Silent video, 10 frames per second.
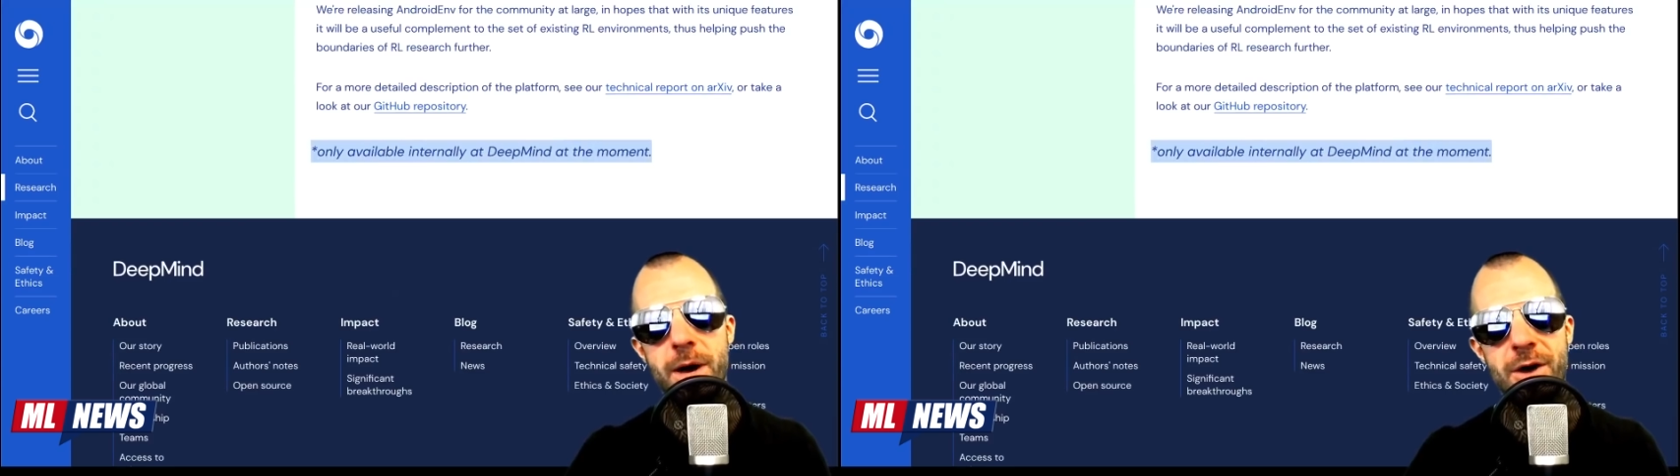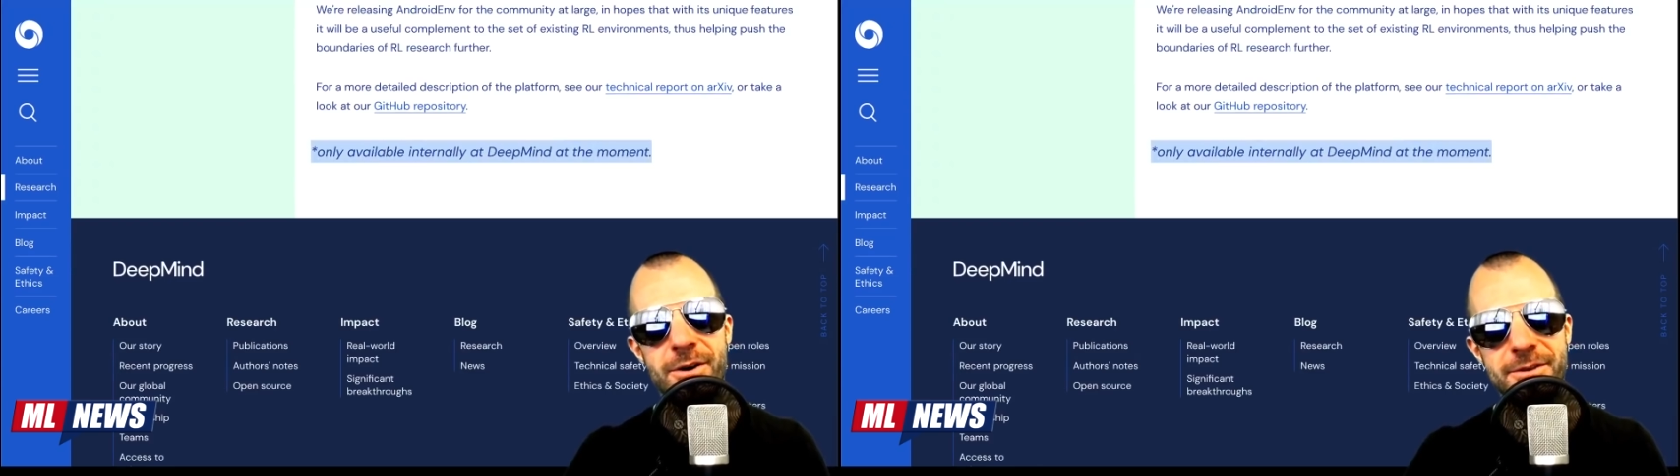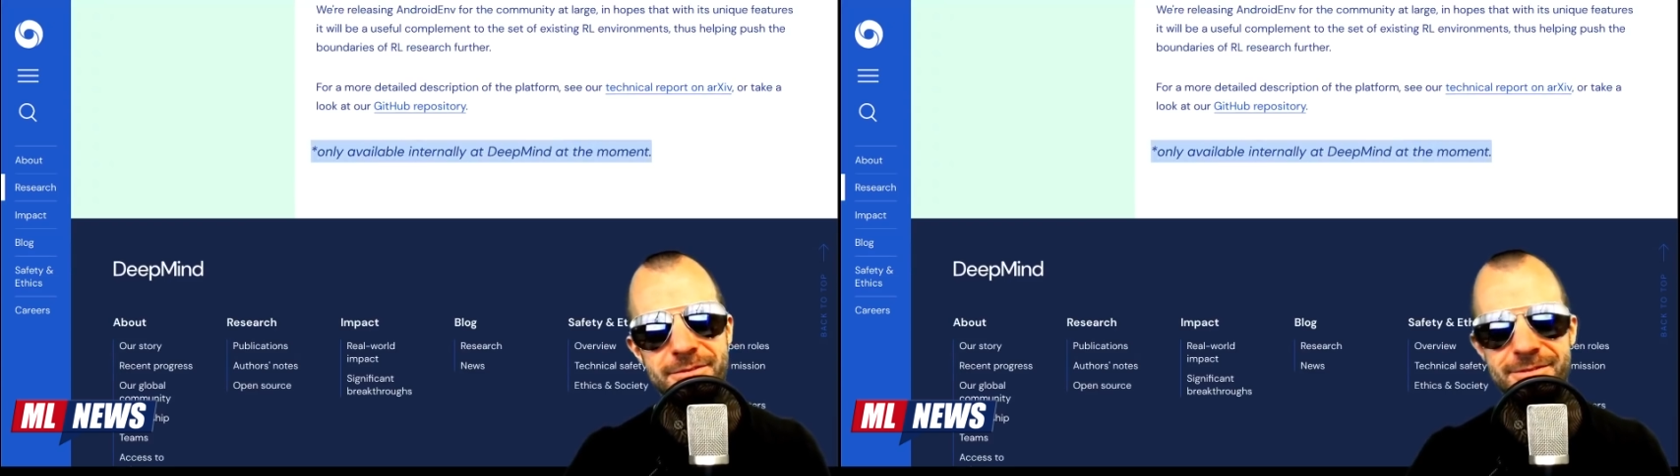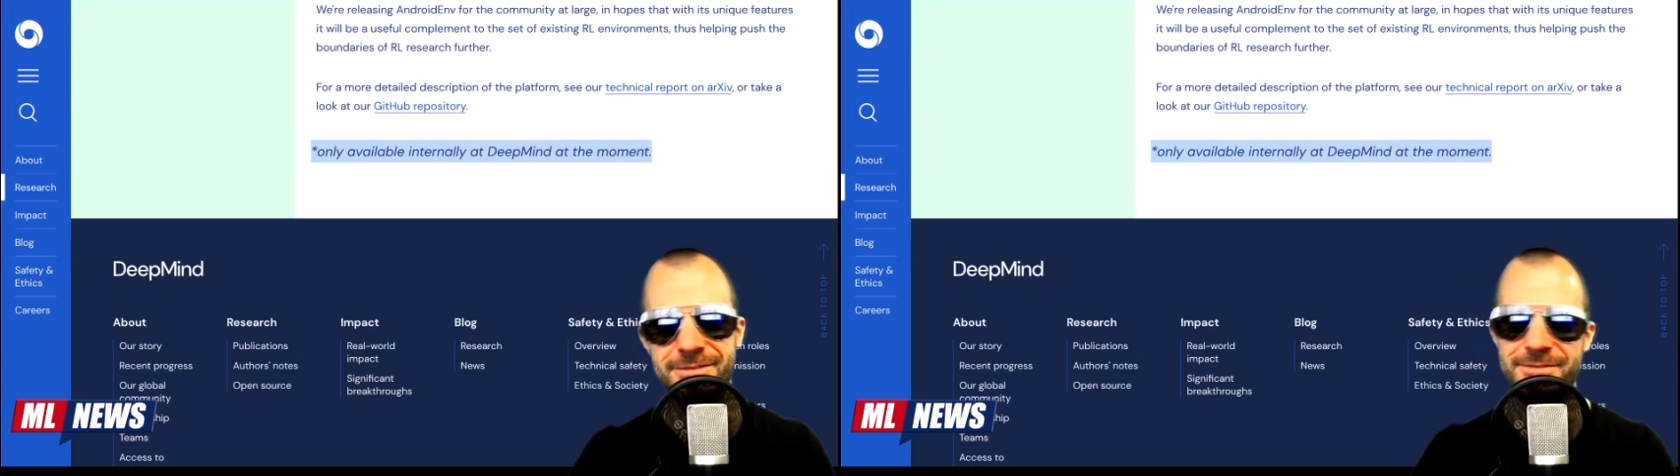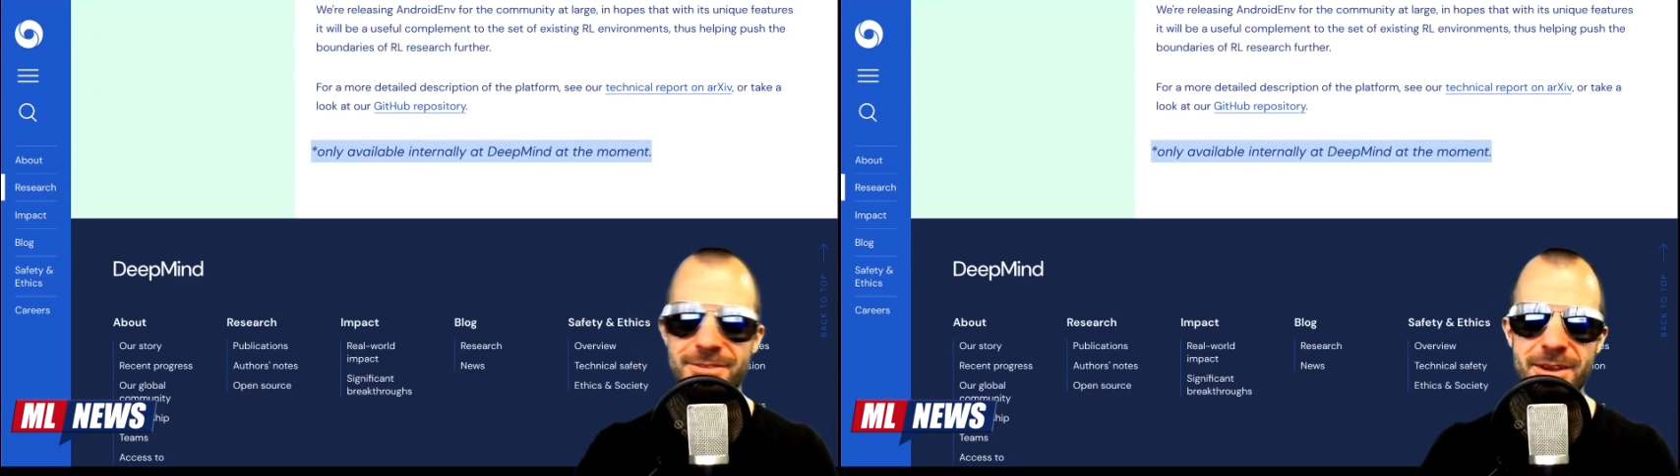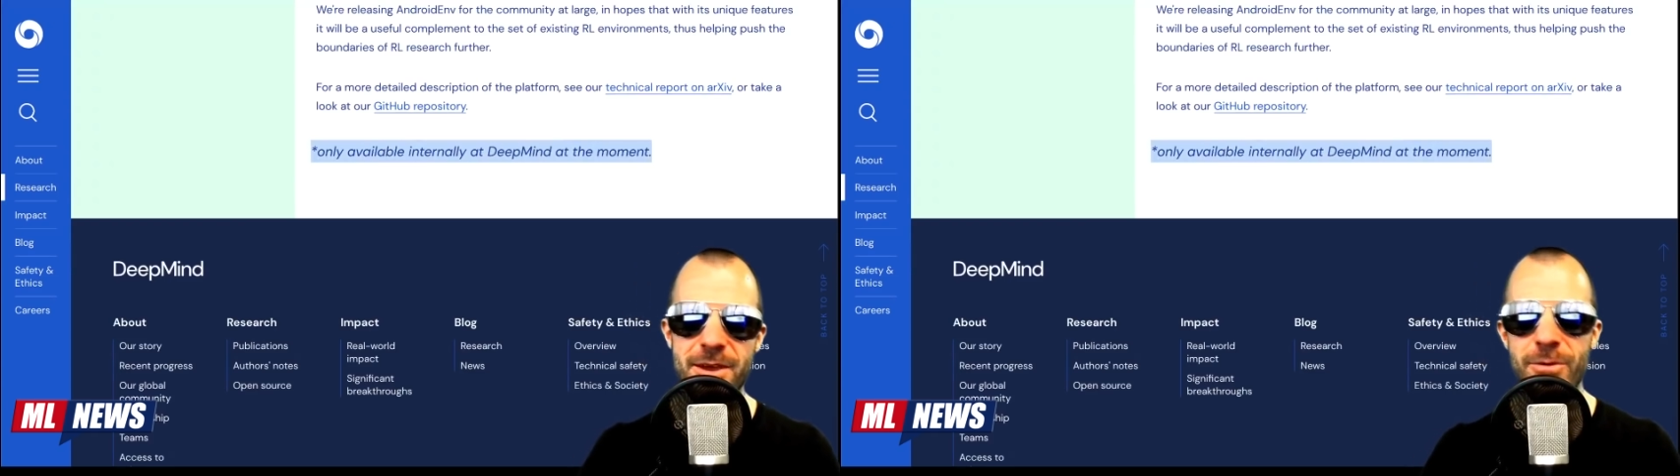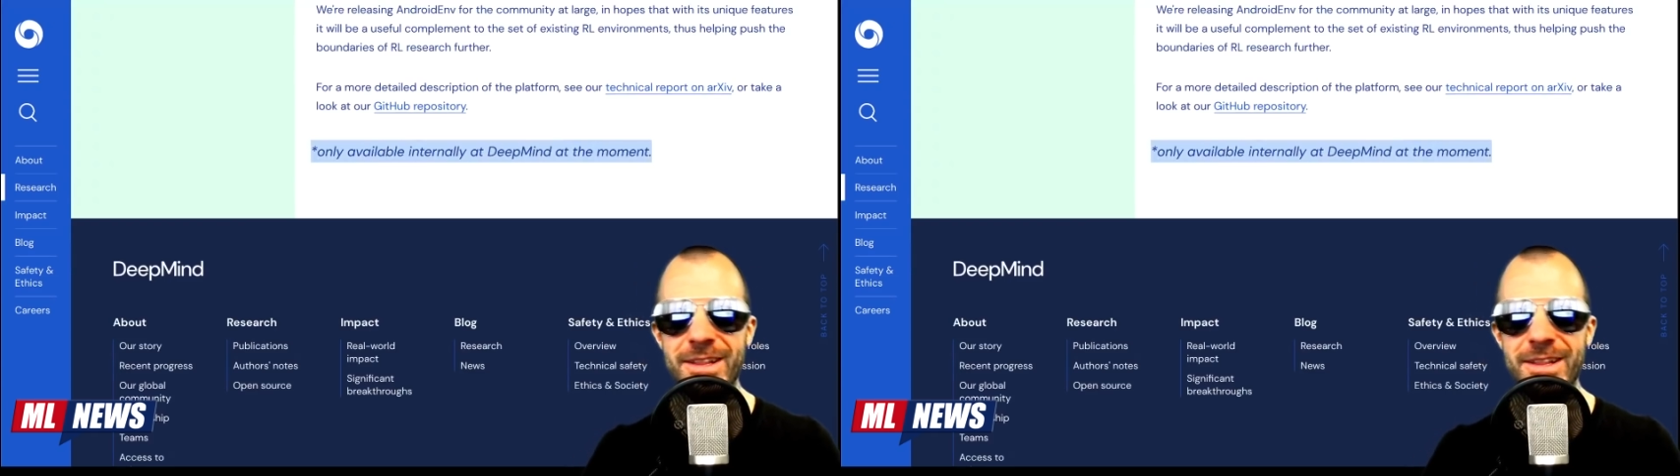on. Well,